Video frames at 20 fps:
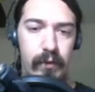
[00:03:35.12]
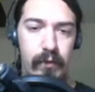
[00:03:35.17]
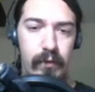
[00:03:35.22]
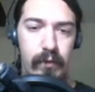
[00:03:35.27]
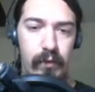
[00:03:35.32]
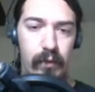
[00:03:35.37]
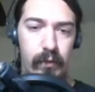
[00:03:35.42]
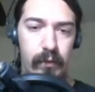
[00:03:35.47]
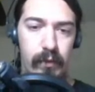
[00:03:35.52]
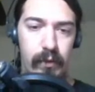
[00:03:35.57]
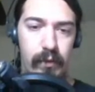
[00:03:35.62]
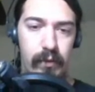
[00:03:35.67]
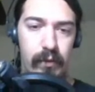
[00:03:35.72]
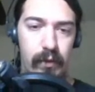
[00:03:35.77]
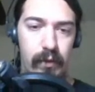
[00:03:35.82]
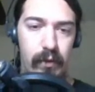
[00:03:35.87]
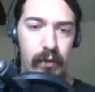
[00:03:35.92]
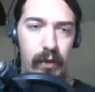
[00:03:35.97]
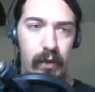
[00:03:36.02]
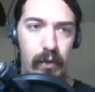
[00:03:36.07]
so I'm just
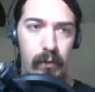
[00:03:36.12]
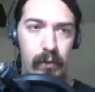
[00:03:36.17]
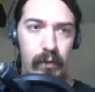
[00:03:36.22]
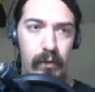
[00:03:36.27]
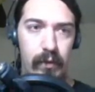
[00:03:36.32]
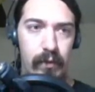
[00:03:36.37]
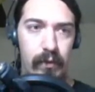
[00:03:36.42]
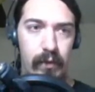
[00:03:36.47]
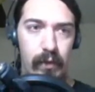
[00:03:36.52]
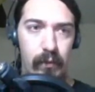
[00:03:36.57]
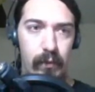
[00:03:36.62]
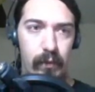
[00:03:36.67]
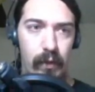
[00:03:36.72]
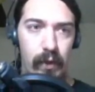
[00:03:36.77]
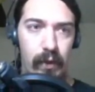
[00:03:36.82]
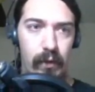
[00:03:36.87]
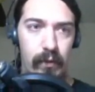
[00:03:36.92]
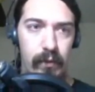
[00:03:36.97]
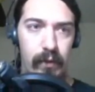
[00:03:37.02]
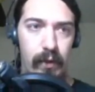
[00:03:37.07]
gonna name it the same
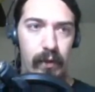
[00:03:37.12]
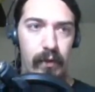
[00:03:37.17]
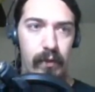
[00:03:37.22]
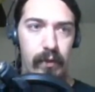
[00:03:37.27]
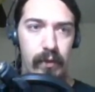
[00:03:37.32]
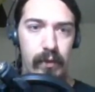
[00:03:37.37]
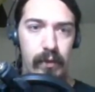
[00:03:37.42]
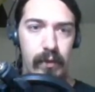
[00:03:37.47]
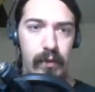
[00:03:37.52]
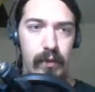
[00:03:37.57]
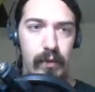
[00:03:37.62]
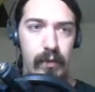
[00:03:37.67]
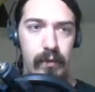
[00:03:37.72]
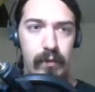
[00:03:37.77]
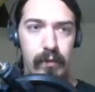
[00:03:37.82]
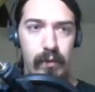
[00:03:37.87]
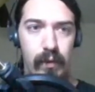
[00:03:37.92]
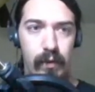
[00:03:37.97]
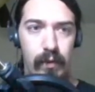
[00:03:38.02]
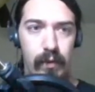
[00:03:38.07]
thing that
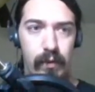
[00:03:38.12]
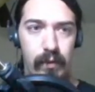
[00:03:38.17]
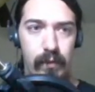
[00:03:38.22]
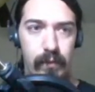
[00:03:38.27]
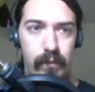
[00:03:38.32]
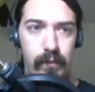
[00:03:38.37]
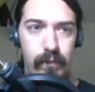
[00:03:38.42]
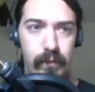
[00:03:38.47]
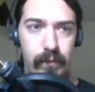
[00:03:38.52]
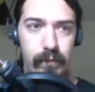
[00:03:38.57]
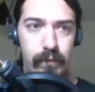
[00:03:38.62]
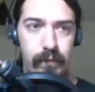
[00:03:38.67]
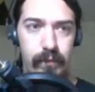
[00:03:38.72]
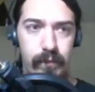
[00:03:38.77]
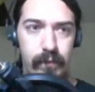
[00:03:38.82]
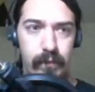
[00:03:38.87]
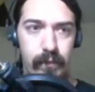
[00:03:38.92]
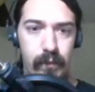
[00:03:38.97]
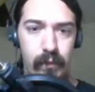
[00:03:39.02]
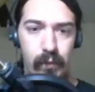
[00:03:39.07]
the
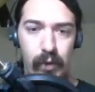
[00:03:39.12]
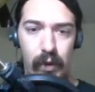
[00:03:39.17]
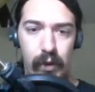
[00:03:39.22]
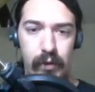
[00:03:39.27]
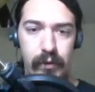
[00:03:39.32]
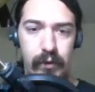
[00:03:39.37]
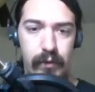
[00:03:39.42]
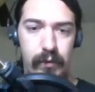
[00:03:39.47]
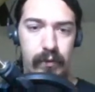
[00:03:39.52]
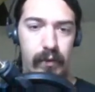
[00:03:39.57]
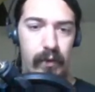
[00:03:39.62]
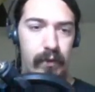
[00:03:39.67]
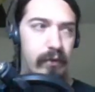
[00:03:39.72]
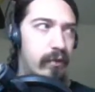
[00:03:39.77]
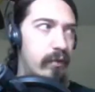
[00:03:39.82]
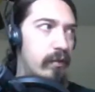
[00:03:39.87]
project is actually